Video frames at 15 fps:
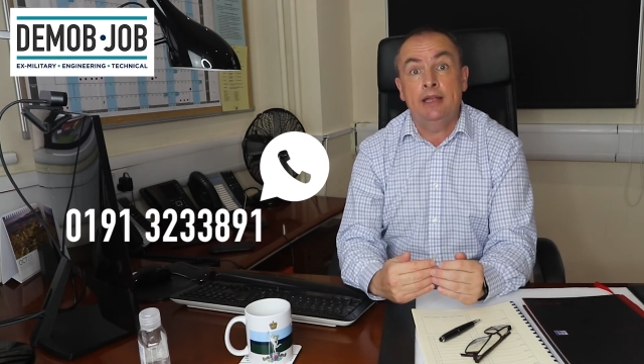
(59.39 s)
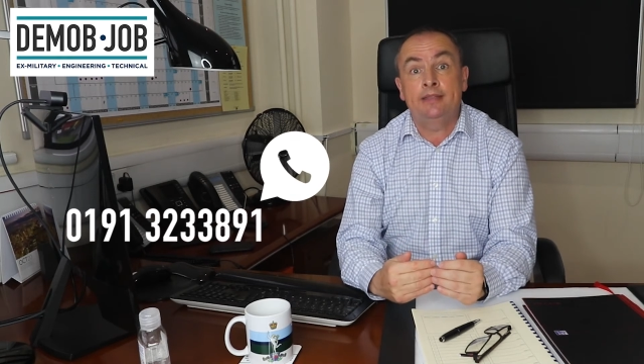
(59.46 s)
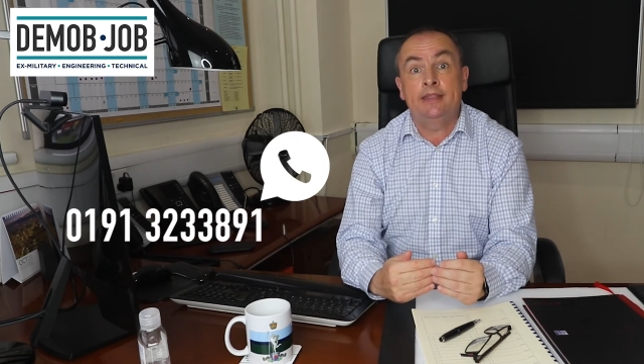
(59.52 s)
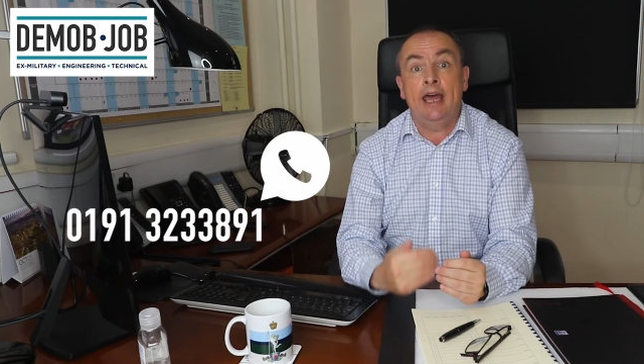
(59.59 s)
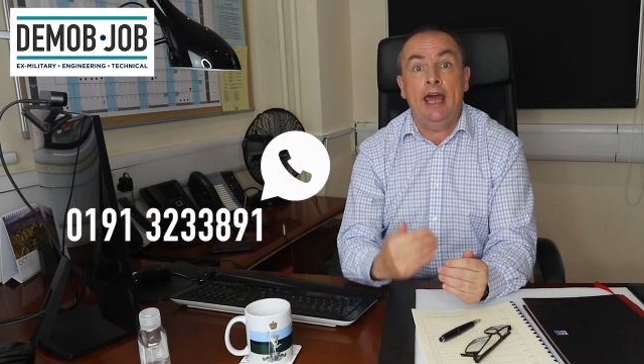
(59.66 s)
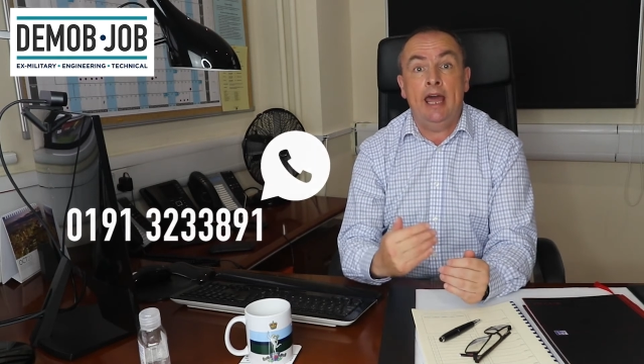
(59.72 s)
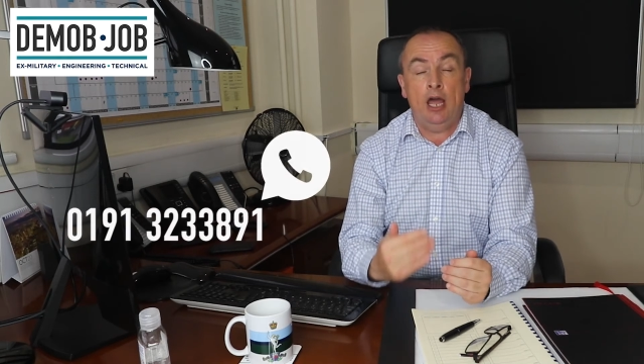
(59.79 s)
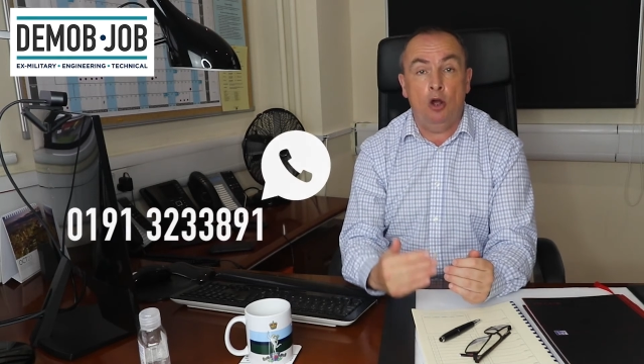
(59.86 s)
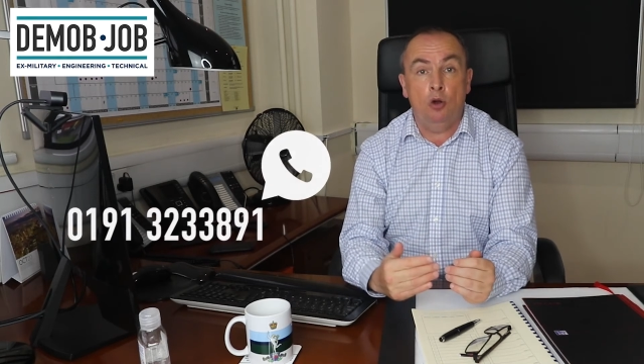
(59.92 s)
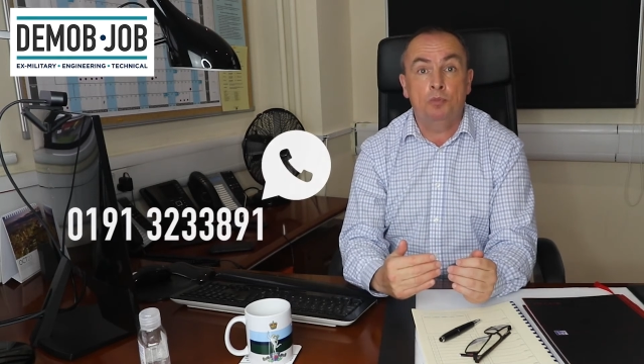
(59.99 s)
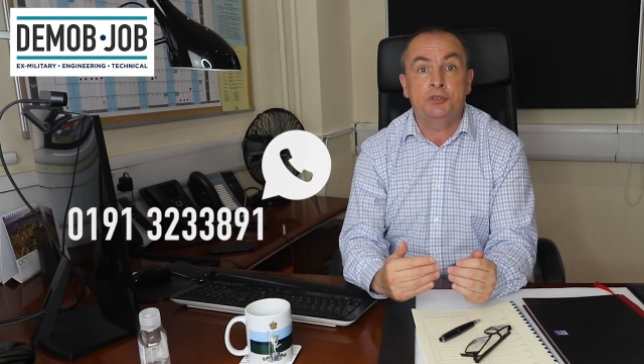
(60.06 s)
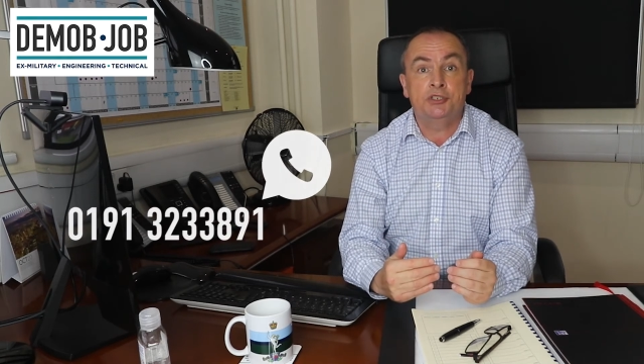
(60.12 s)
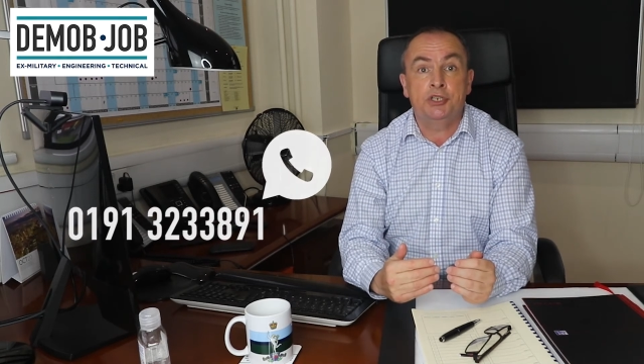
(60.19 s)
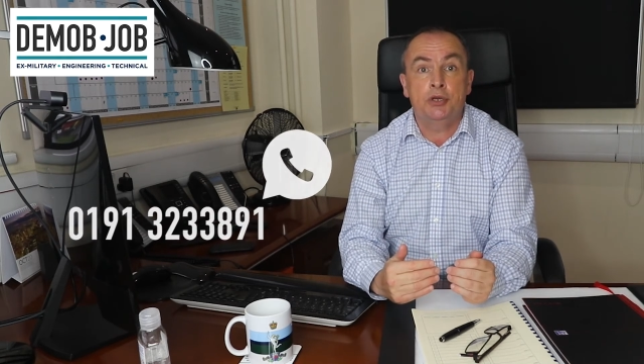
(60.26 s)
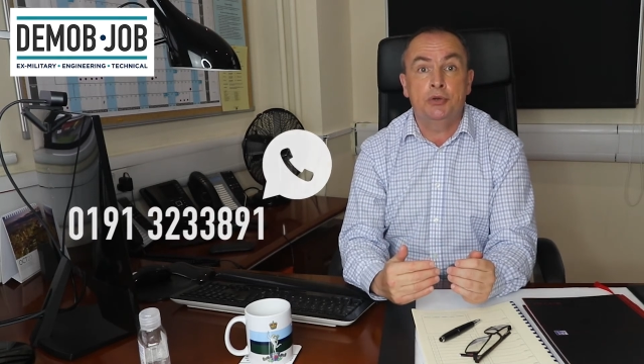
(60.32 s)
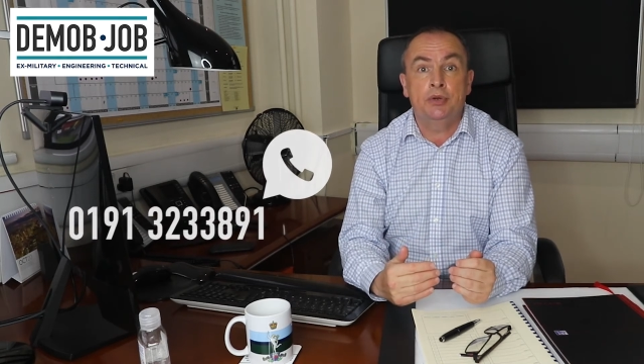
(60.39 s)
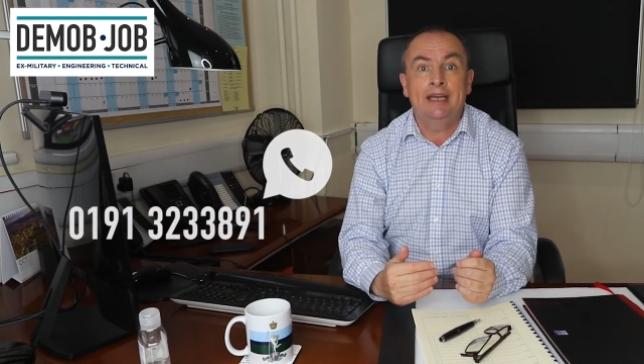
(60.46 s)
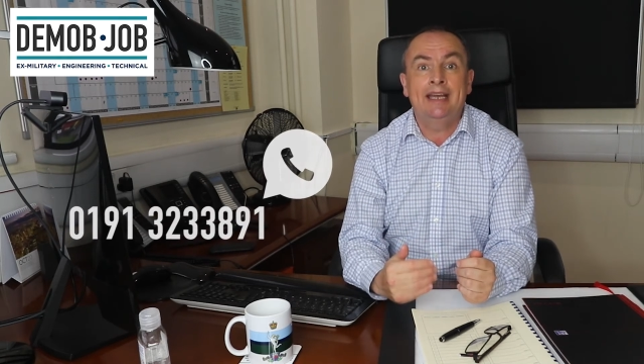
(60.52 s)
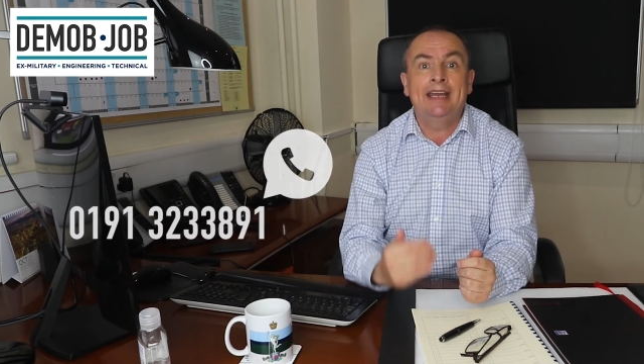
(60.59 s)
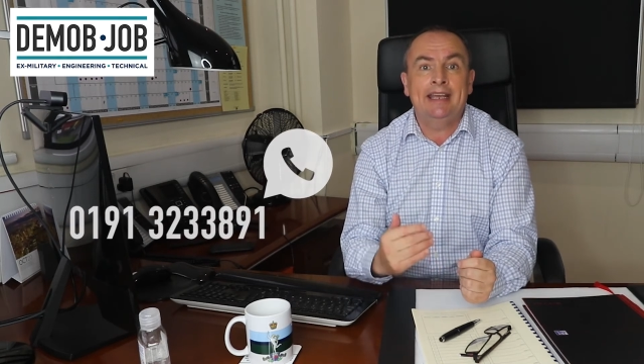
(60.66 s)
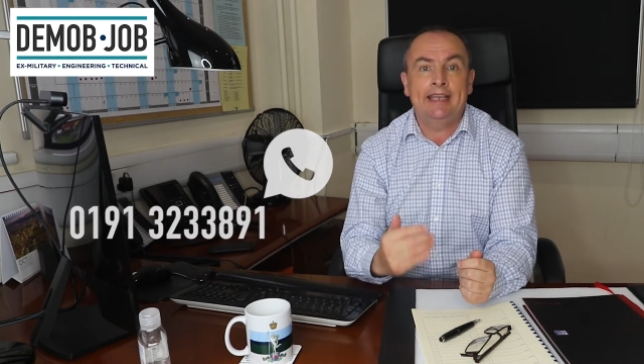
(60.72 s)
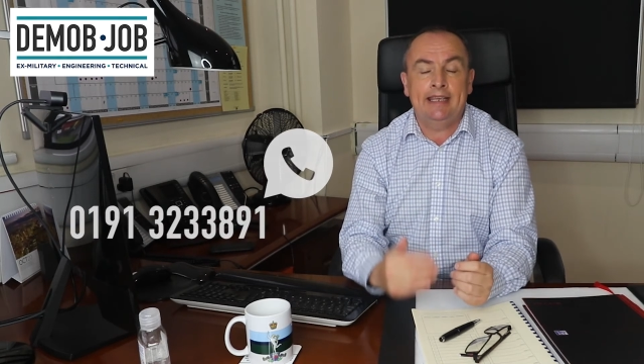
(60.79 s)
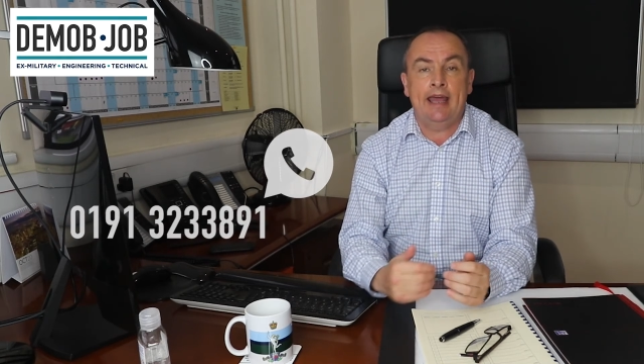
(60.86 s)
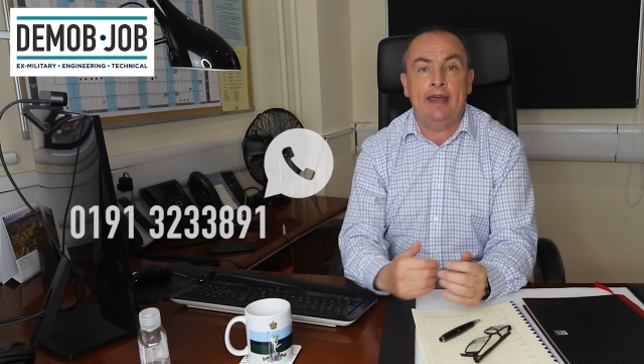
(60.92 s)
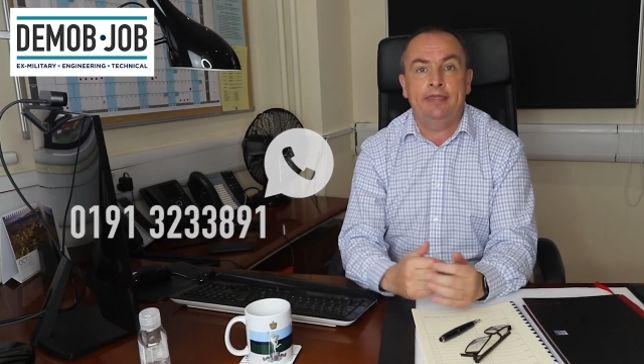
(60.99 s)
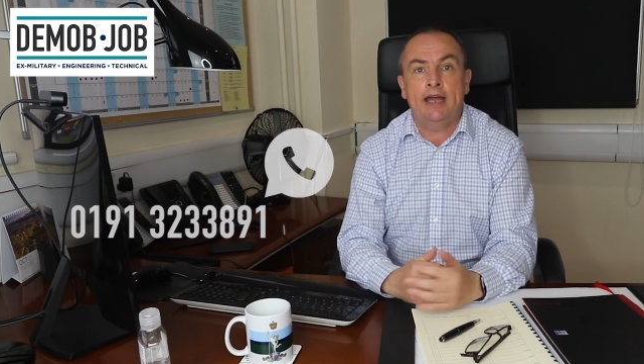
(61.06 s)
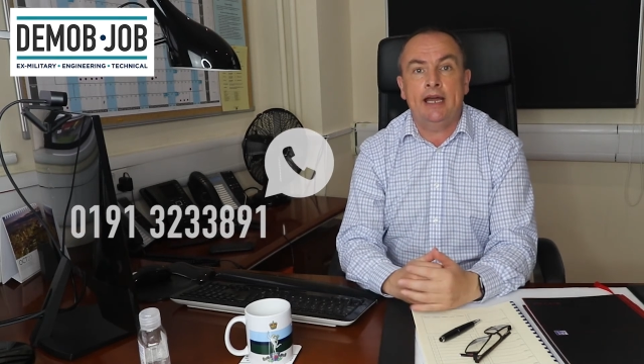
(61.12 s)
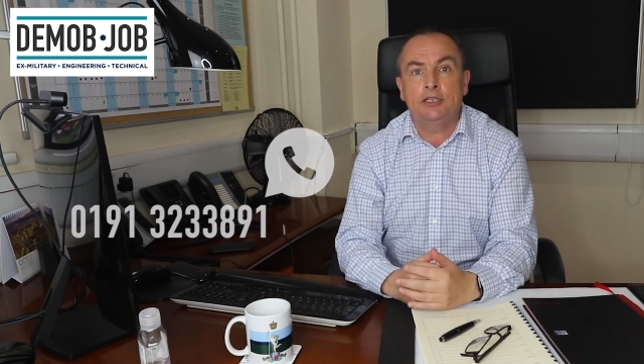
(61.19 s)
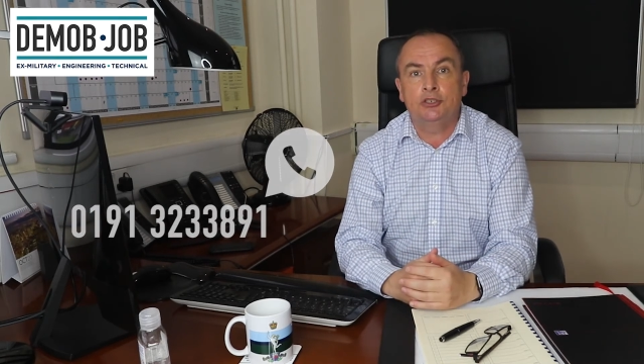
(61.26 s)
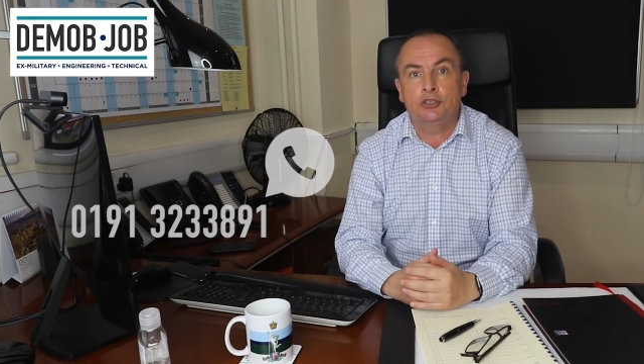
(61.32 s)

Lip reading: that helps you get that